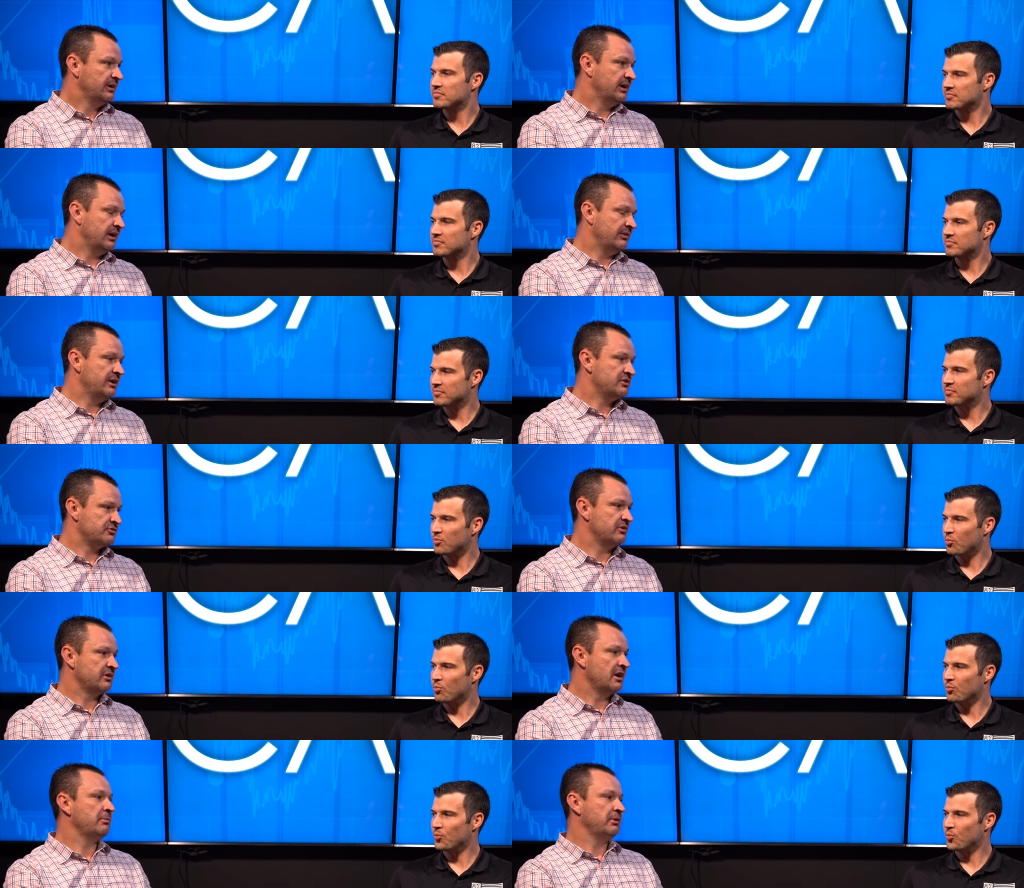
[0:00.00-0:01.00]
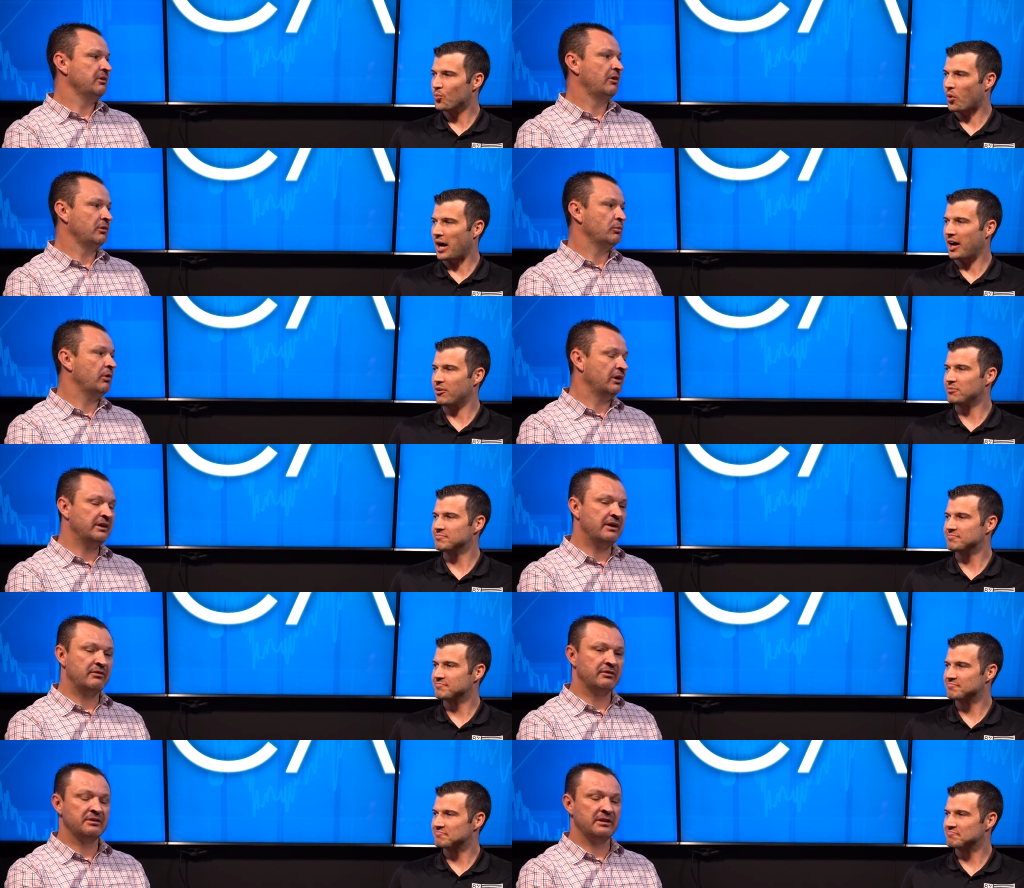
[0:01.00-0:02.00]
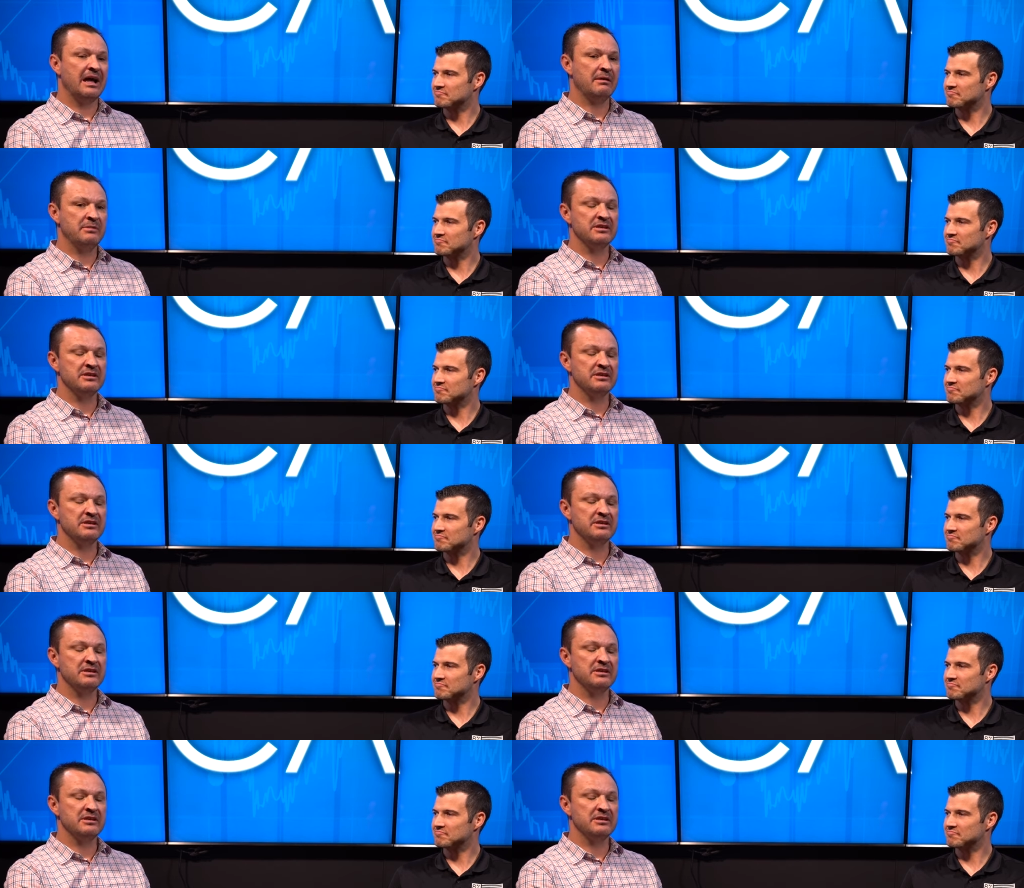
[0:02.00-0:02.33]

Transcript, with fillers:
Speaker 1: Uh, in the history of the company, the wow. only one to ever to not